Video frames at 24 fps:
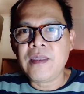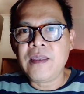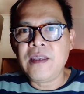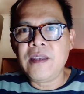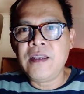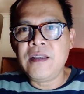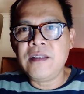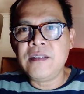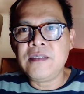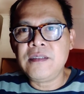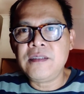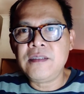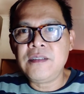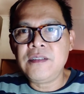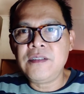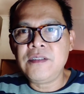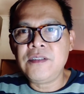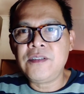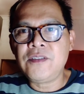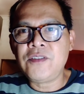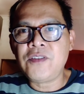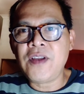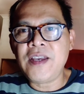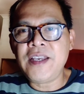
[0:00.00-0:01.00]
and
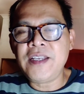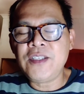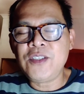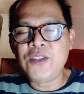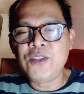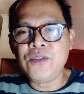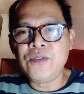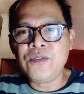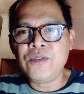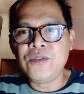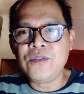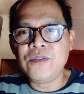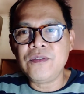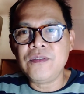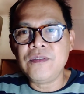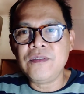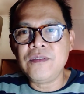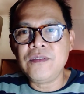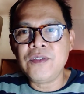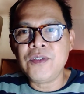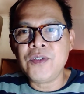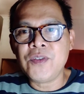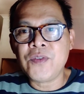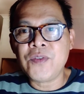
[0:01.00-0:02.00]
trying to
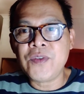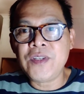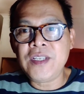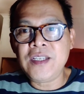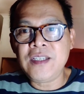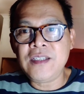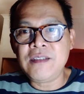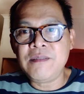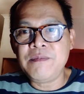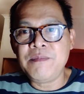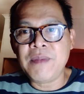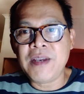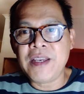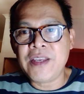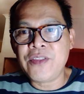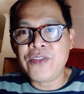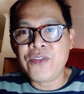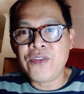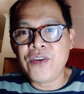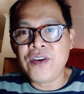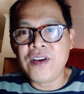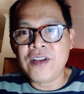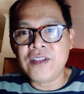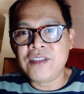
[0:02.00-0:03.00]
read my
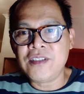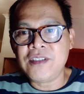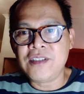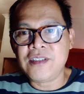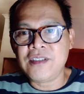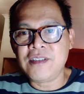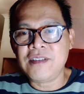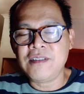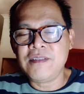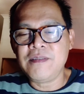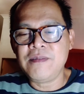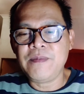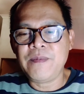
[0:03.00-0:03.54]
thoughts.